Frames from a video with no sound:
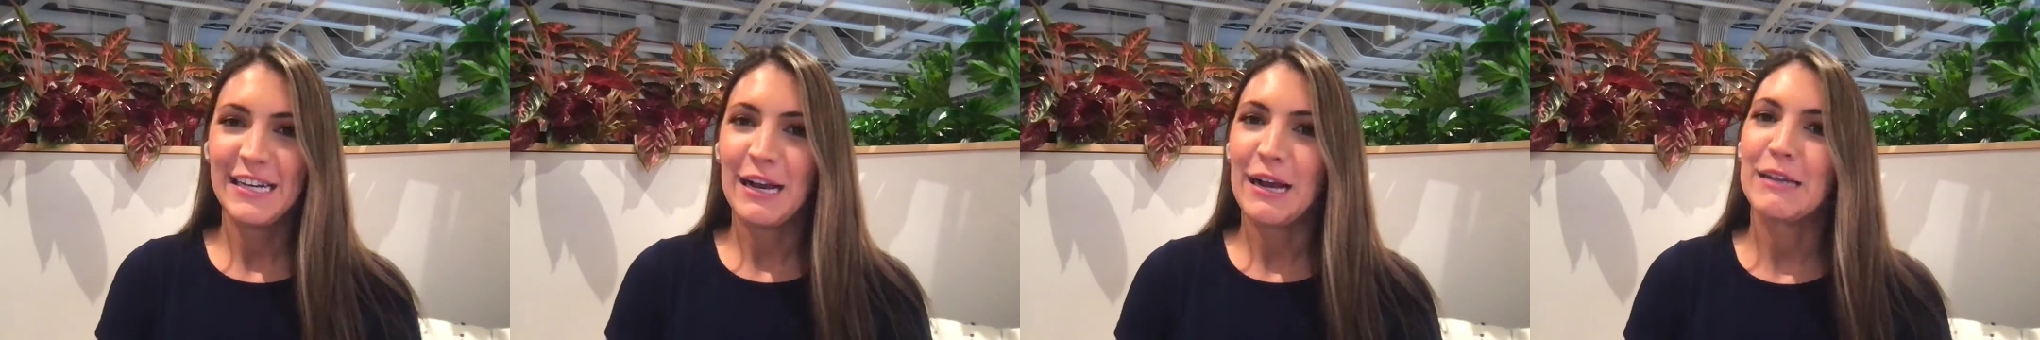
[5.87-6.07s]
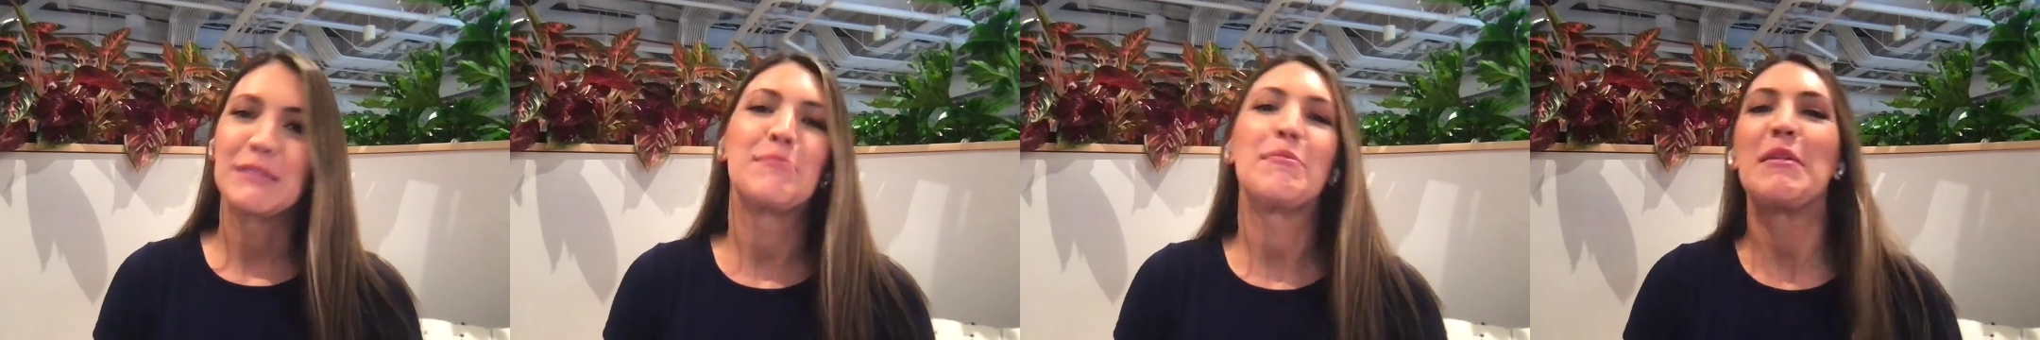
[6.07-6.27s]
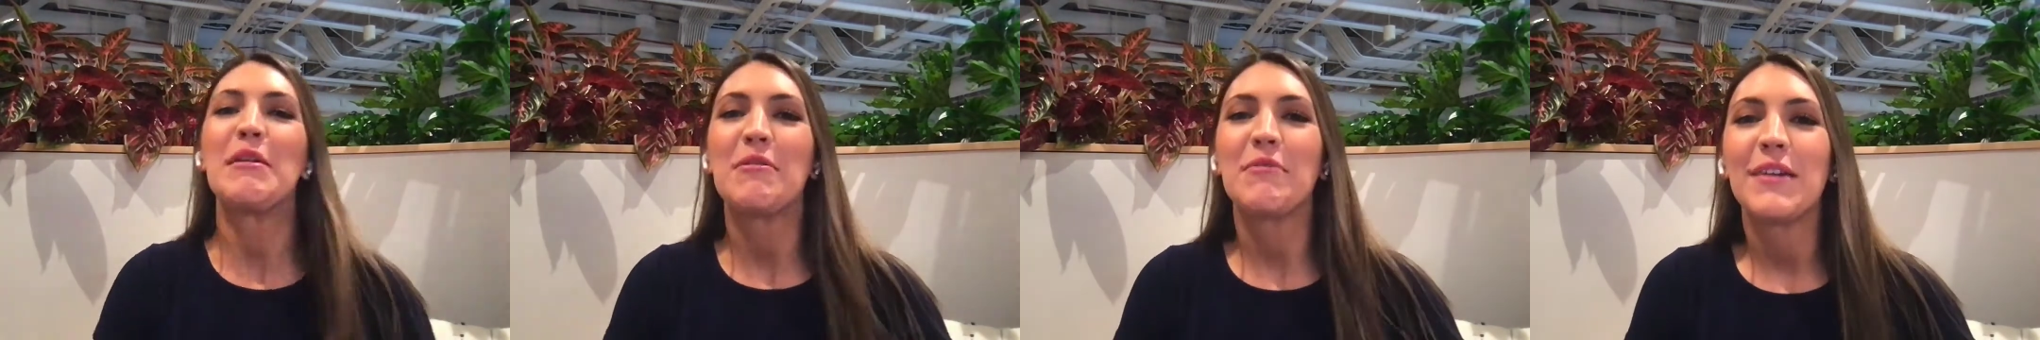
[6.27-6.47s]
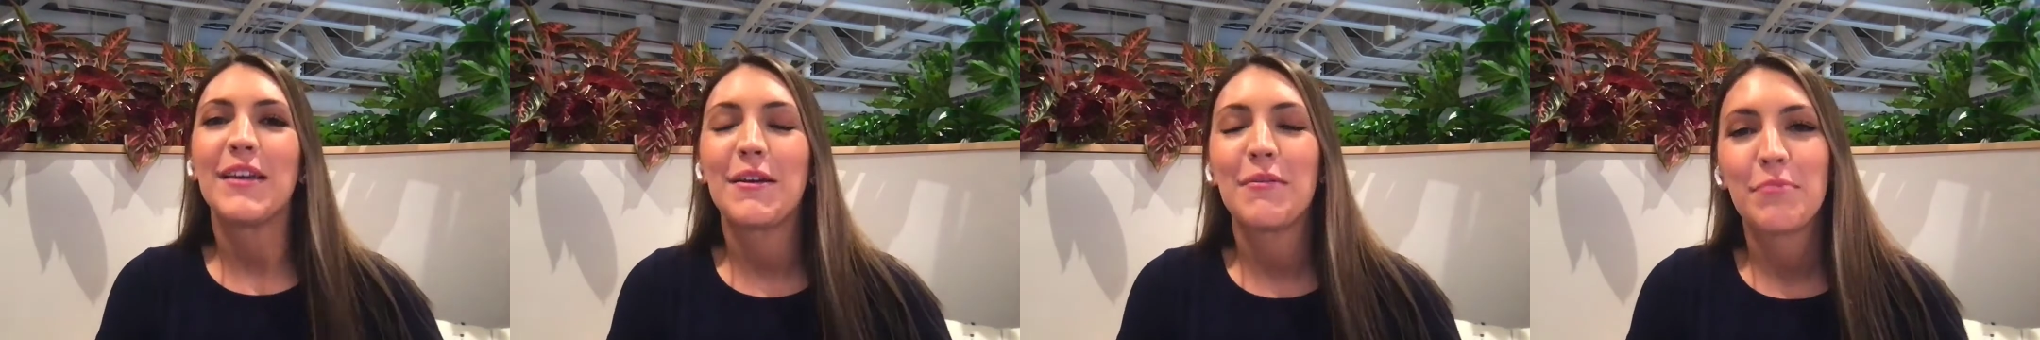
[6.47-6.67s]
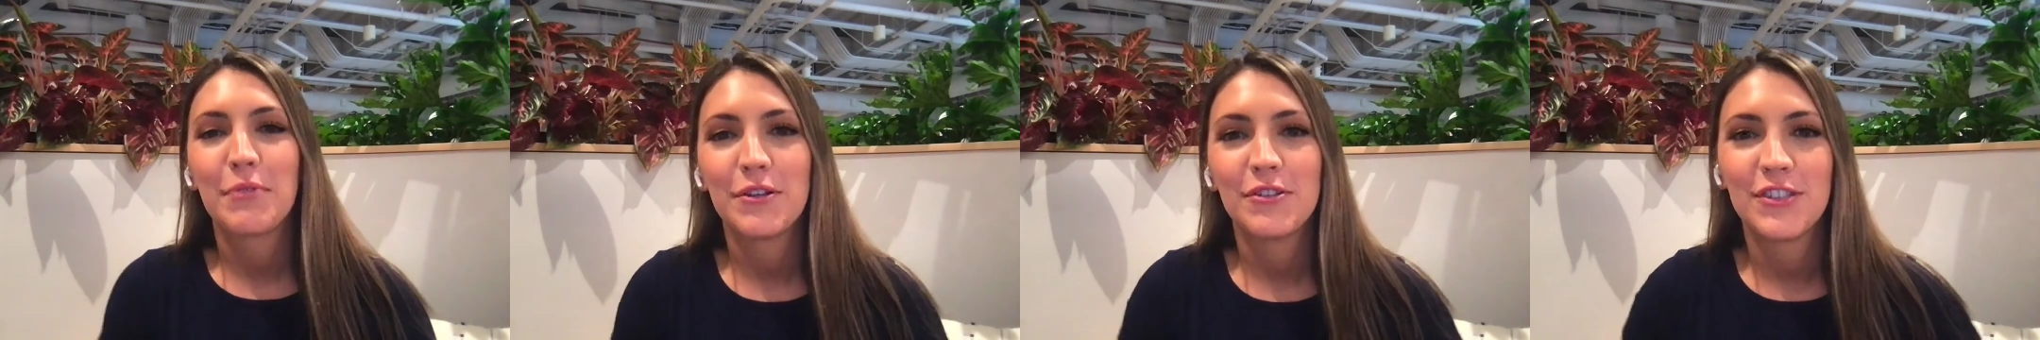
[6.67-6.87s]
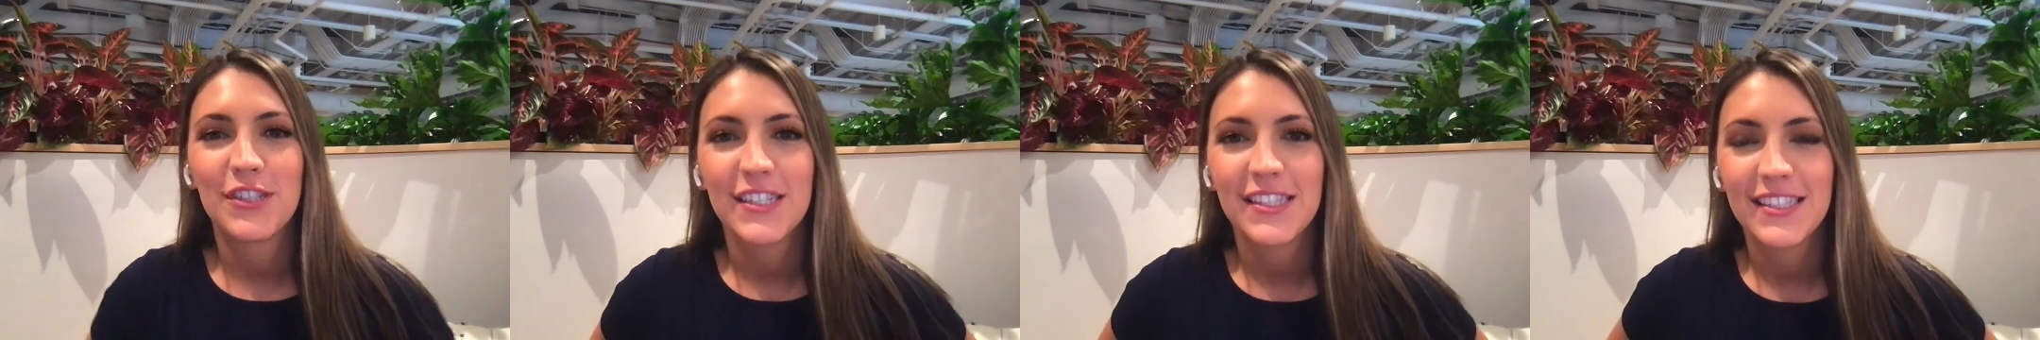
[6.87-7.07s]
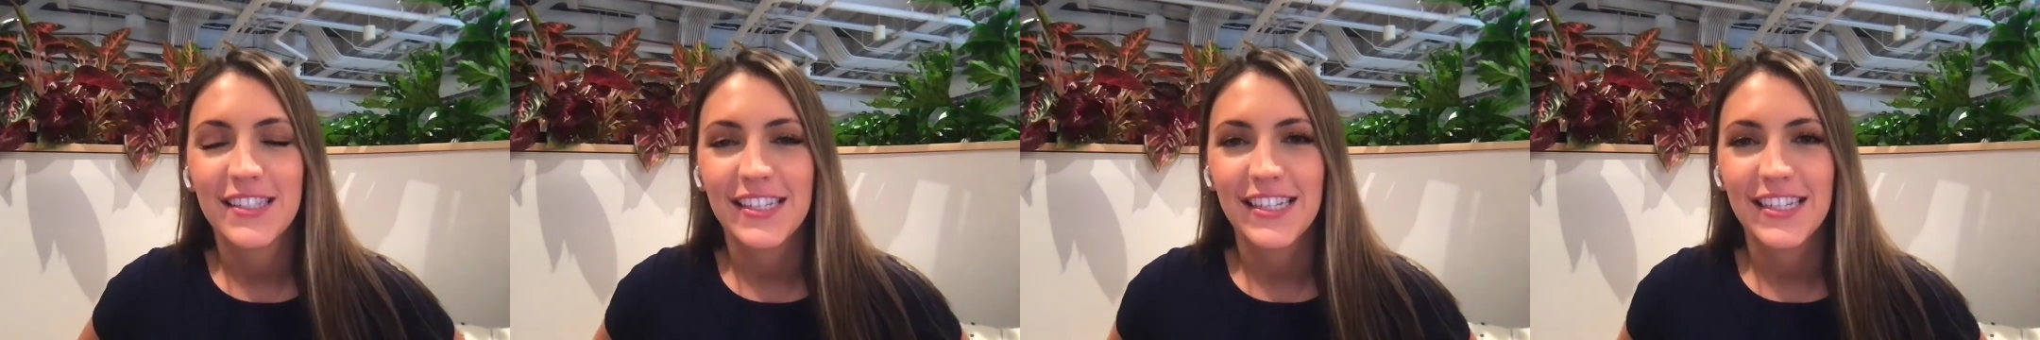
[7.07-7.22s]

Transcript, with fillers: As peak week approaches,